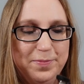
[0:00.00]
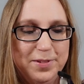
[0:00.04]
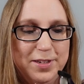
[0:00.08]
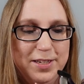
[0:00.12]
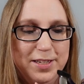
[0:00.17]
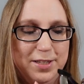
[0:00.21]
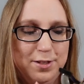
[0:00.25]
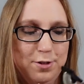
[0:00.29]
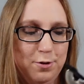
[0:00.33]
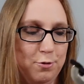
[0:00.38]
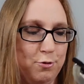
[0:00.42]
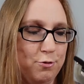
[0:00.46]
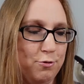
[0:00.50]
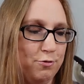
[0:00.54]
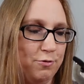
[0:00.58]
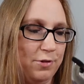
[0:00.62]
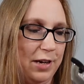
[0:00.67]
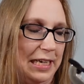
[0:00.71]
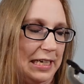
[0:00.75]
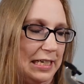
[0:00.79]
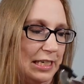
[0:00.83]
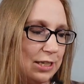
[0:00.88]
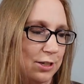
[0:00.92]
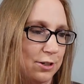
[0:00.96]
is a
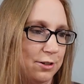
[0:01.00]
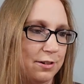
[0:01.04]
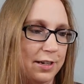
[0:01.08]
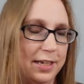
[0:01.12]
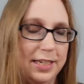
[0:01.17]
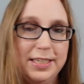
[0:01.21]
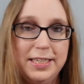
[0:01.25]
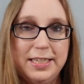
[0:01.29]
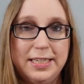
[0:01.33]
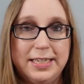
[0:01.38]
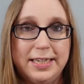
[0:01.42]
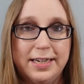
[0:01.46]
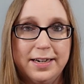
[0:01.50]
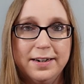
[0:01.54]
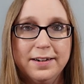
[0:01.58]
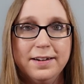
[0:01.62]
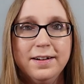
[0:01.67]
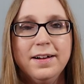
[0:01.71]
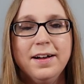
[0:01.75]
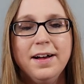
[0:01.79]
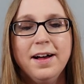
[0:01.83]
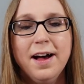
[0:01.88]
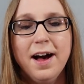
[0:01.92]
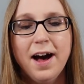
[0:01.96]
great, great deal.
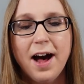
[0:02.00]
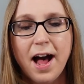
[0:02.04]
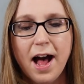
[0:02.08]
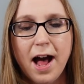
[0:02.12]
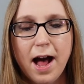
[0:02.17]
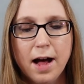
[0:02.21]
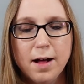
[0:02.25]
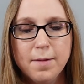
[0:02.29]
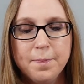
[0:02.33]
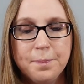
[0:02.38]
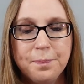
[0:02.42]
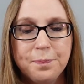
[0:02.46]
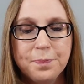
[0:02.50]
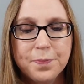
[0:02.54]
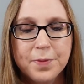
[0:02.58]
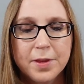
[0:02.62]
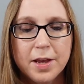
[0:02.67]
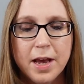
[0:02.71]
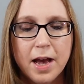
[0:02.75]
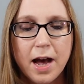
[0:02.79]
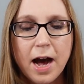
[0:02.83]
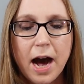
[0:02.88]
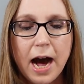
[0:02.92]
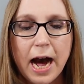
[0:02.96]
Um,
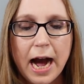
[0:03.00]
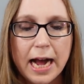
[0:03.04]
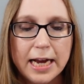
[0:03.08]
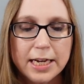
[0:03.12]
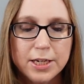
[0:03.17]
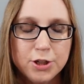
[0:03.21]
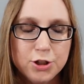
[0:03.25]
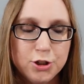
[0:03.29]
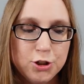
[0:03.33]
I